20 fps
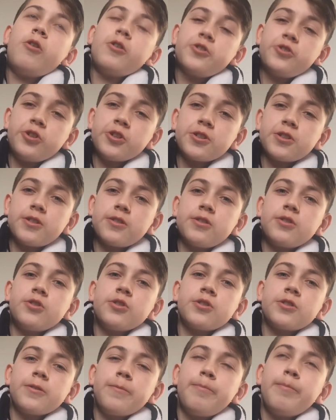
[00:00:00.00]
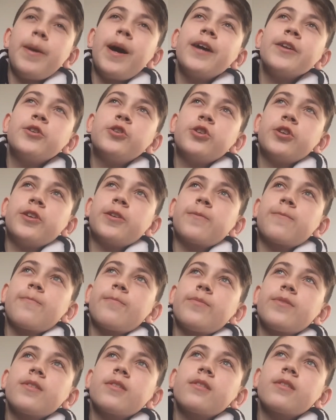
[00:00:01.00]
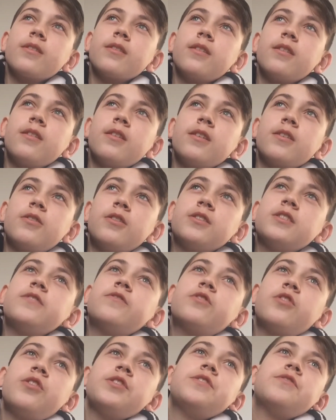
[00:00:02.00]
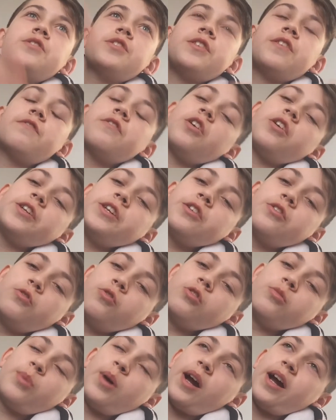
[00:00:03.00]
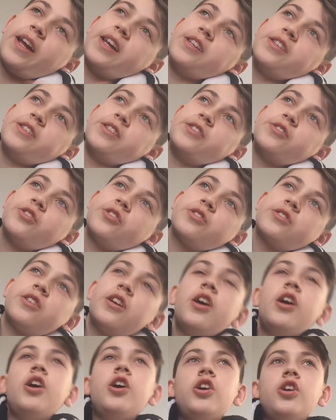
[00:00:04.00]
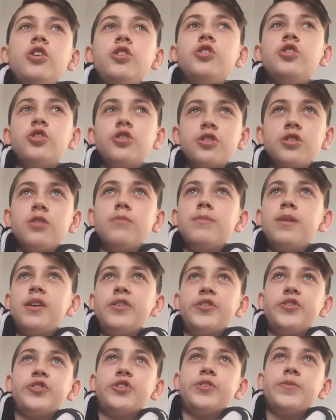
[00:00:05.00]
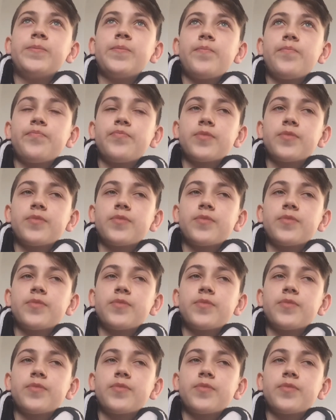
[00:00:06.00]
just imagine, because you've got your goal behind you, just imagine